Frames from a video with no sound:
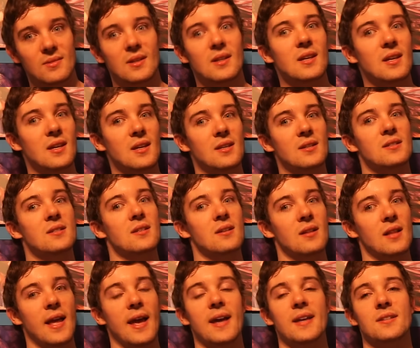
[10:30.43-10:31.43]
he
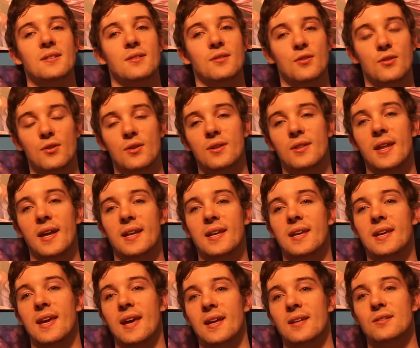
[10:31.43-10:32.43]
still has good that
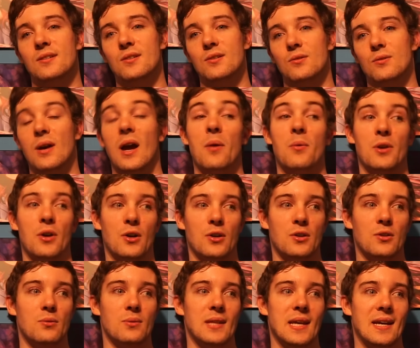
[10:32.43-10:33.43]
he can do. I would
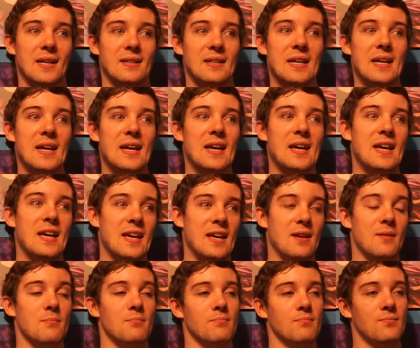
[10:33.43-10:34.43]
argue that
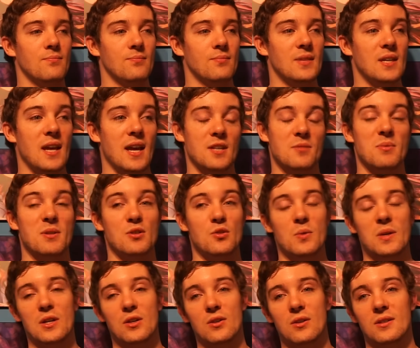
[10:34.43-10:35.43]
he has been
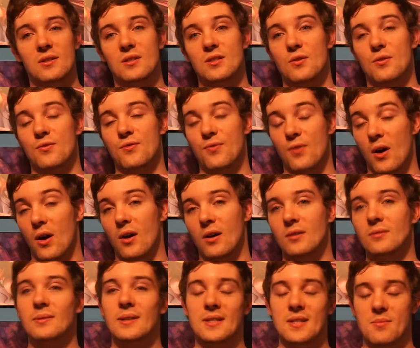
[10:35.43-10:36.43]
doing good so
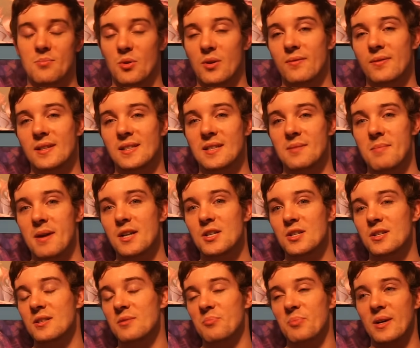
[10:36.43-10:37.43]
far, as I previously
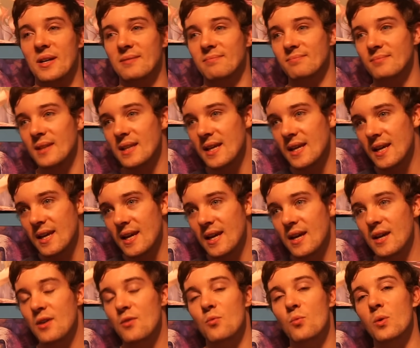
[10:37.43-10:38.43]
mentioned, but
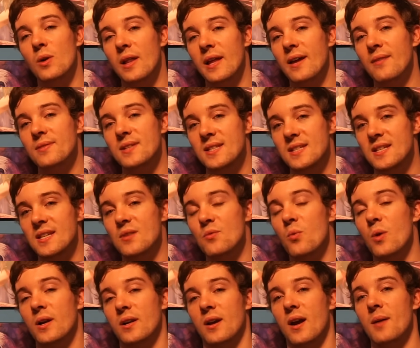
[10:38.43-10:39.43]
we'll have to see
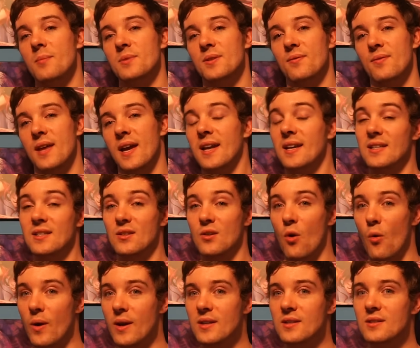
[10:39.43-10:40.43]
what comes of that. It's
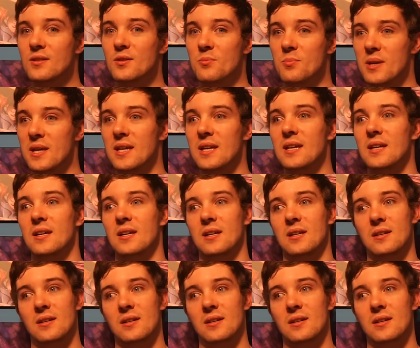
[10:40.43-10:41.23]
going to be